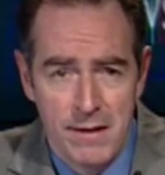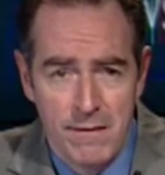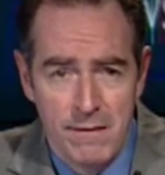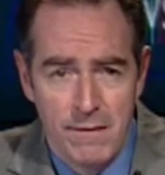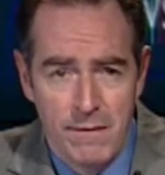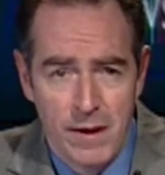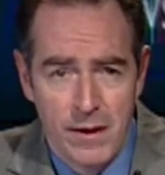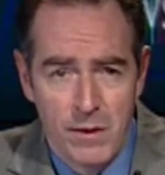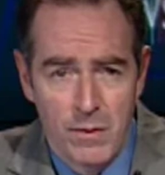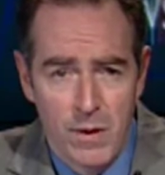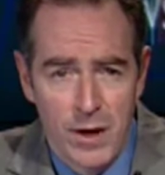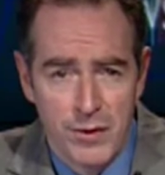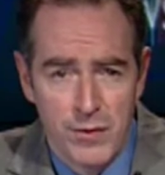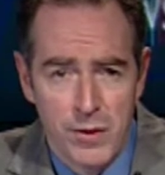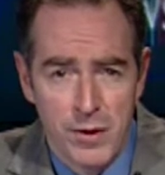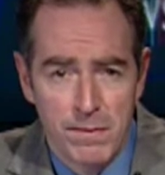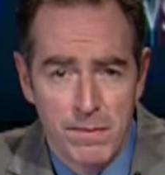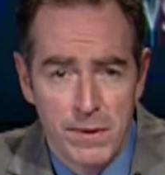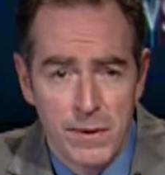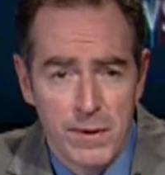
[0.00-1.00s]
Father
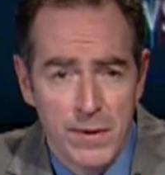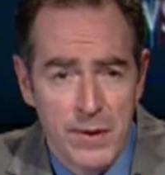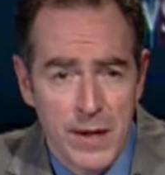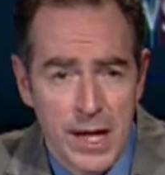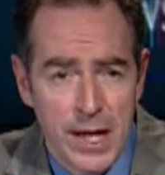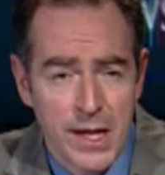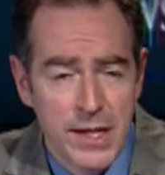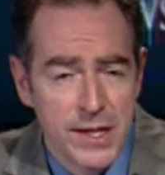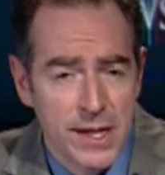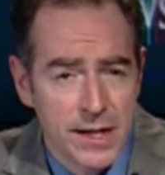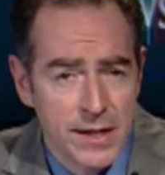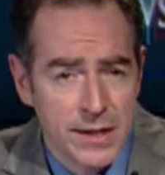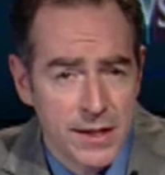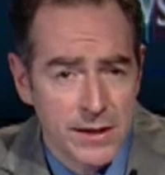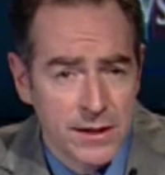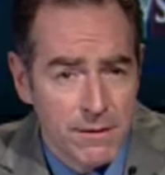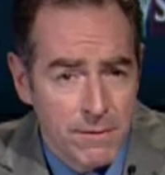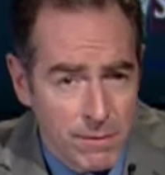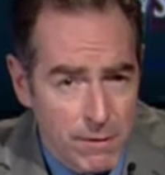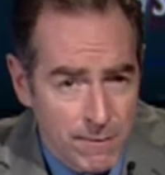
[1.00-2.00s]
Waldrop, who is the
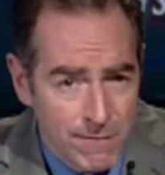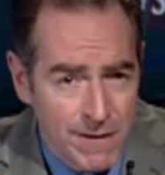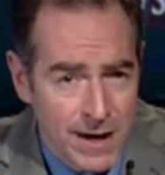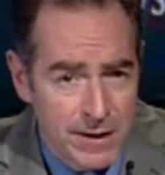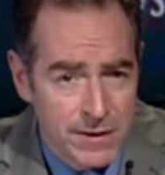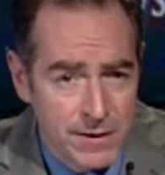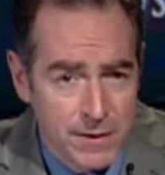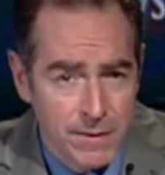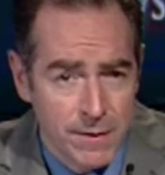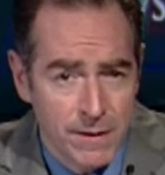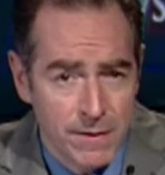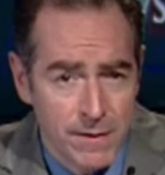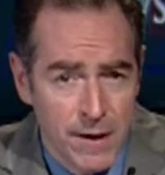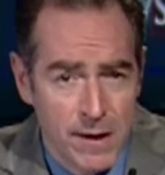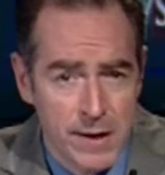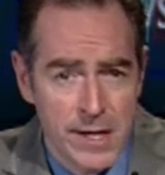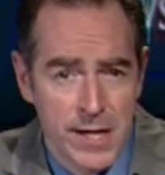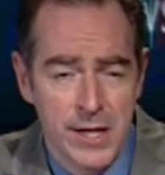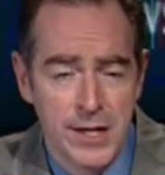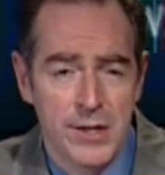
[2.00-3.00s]
assistant professor of
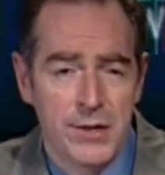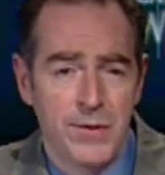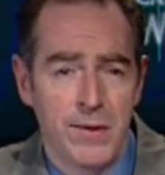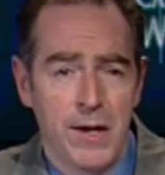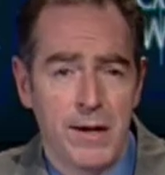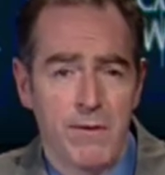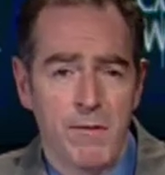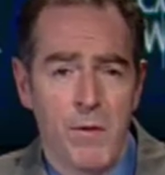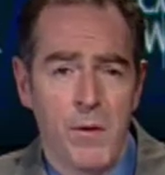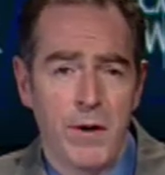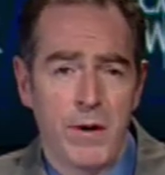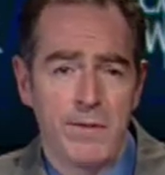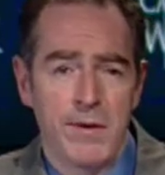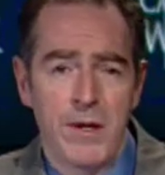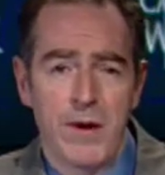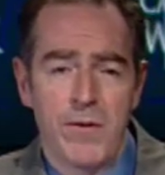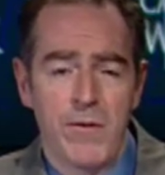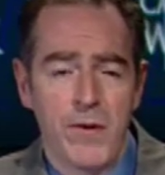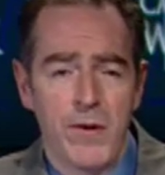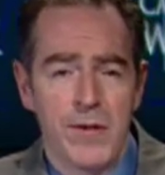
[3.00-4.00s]
art history at Fordham
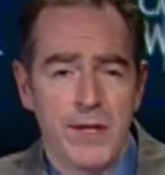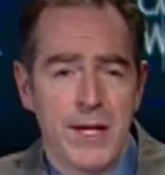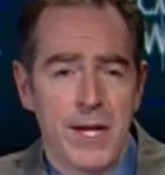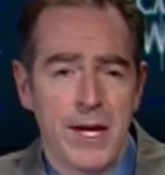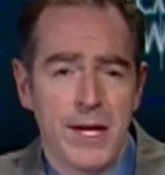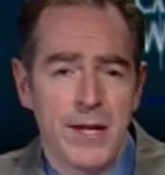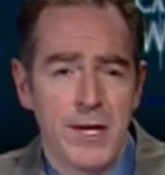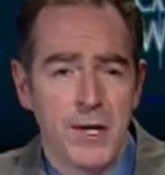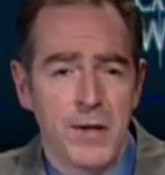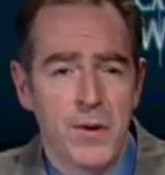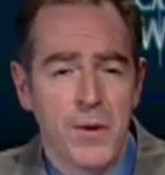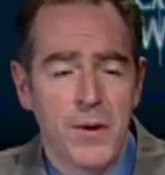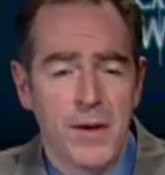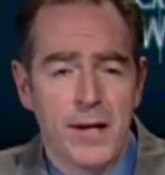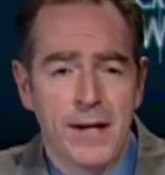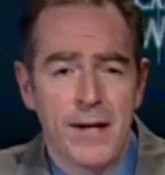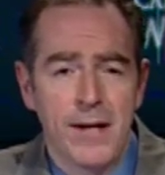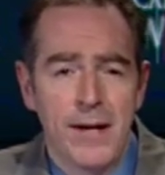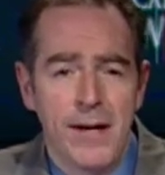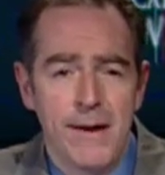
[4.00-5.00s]
University in New
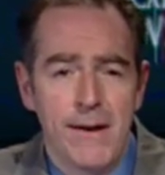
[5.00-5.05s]
York,